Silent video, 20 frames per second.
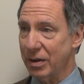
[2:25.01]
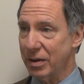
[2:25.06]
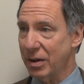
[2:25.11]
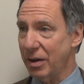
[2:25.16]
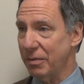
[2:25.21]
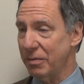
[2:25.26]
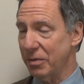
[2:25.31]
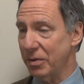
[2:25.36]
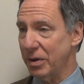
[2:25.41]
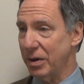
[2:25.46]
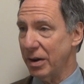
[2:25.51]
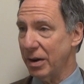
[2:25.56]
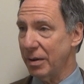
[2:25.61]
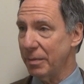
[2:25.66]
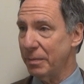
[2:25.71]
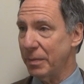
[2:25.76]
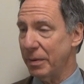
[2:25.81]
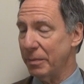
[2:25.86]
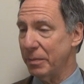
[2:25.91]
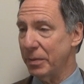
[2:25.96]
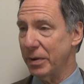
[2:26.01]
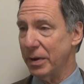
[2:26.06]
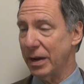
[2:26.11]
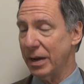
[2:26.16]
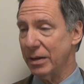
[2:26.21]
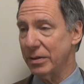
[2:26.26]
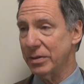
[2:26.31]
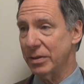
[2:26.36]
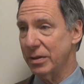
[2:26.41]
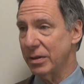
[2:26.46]
cover it up and put
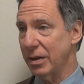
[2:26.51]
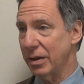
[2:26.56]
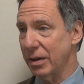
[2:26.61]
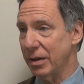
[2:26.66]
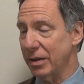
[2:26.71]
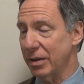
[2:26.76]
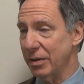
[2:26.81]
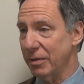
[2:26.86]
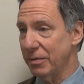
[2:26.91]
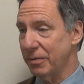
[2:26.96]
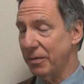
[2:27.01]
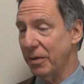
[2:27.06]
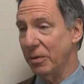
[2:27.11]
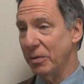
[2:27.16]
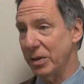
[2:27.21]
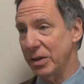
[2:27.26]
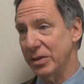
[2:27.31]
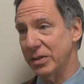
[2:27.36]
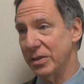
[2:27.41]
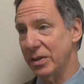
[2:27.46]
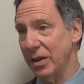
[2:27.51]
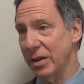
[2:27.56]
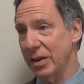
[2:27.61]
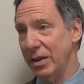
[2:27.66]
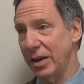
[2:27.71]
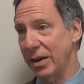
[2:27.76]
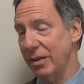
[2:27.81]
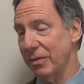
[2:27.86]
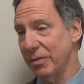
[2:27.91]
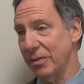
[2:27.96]
out phony
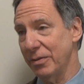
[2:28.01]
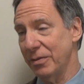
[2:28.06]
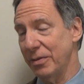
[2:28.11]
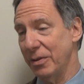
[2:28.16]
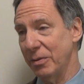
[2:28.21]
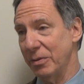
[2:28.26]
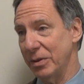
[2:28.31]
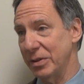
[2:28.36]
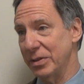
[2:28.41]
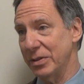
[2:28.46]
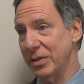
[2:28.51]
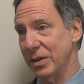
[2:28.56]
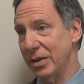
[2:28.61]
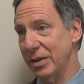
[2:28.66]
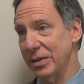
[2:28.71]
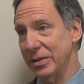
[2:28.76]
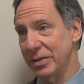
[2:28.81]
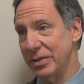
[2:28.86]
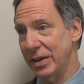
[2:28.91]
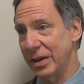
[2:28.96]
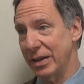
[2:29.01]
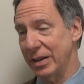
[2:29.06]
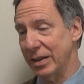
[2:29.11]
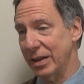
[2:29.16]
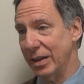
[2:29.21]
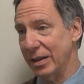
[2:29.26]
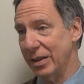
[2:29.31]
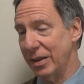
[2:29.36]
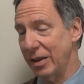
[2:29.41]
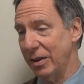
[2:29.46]
study after phony study
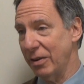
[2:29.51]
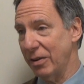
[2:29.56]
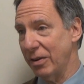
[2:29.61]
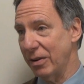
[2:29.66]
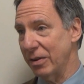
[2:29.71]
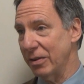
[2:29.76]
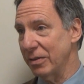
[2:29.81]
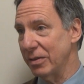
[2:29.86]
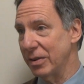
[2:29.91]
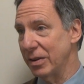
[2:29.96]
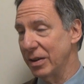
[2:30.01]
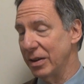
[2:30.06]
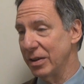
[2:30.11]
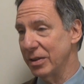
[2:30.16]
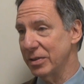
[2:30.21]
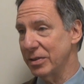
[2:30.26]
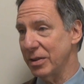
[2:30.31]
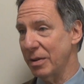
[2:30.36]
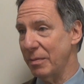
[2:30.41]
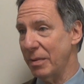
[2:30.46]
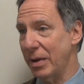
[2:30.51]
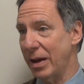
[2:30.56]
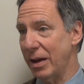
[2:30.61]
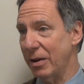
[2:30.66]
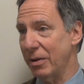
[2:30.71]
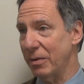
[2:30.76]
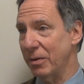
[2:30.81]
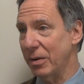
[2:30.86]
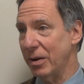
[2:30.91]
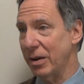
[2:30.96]
saying that they are
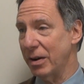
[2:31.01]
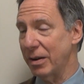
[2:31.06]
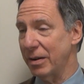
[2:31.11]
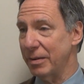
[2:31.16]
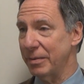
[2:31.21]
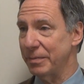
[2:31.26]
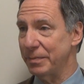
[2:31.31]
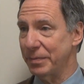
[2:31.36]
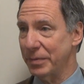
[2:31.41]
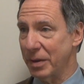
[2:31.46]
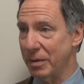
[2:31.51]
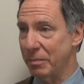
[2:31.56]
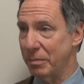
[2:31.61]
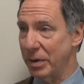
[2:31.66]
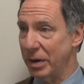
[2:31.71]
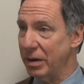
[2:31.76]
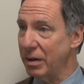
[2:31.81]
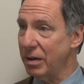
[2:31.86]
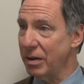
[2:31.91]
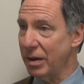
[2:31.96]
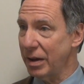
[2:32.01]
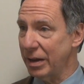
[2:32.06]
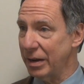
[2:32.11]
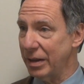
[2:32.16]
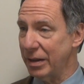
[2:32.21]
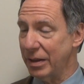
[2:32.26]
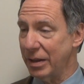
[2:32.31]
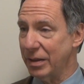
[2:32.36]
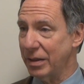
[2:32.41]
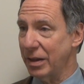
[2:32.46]
somehow benign
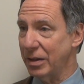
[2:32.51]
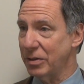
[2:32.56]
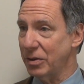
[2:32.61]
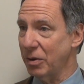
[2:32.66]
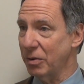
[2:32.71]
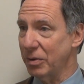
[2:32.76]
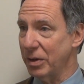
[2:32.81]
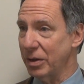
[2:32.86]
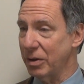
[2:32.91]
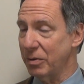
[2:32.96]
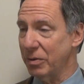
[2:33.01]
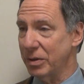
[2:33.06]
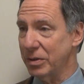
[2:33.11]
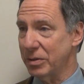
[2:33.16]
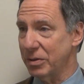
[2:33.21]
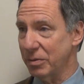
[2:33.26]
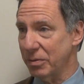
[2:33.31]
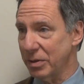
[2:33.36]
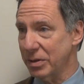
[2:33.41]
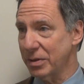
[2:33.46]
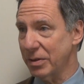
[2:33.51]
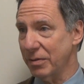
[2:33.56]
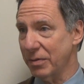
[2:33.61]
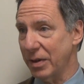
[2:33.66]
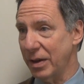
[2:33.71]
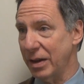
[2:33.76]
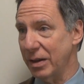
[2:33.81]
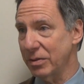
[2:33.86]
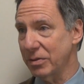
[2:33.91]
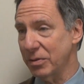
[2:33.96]
and that they don't increase the risk of
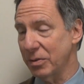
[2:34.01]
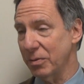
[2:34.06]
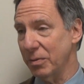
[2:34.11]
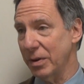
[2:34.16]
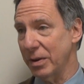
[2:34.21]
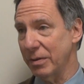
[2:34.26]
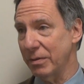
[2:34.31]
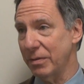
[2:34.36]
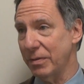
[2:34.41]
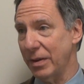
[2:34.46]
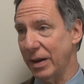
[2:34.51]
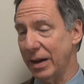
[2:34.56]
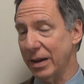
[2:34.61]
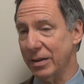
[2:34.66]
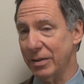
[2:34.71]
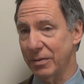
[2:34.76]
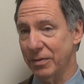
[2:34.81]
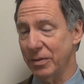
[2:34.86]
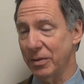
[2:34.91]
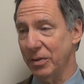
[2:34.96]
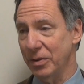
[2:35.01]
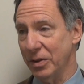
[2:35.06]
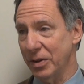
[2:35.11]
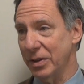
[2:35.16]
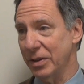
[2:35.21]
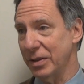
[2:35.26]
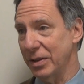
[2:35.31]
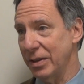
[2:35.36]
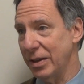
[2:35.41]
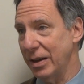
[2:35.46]
cancer, when in fact, if you
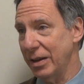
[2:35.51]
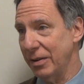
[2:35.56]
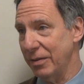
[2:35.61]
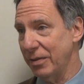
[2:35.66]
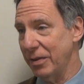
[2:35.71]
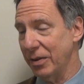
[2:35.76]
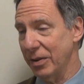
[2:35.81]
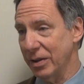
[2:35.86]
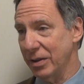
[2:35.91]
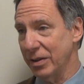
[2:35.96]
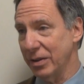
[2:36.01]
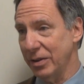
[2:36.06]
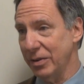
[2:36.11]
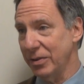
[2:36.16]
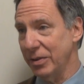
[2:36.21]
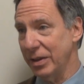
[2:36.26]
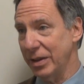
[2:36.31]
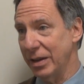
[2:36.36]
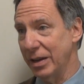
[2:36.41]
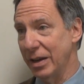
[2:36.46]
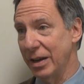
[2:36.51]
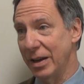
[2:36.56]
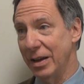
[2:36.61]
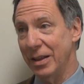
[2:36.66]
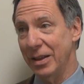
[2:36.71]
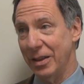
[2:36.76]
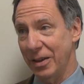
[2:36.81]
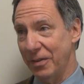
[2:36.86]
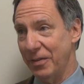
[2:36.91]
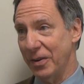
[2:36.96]
look at the data very clearly,
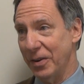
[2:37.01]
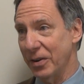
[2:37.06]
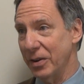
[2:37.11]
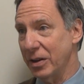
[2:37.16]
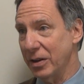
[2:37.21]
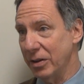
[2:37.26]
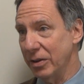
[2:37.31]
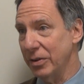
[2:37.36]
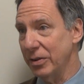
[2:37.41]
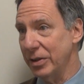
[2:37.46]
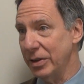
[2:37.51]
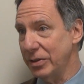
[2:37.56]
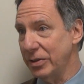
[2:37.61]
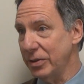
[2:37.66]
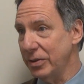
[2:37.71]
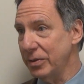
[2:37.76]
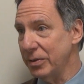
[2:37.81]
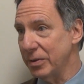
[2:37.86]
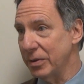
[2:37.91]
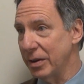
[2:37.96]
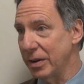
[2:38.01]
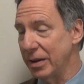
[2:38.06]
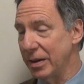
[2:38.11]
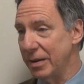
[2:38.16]
they very clearly do.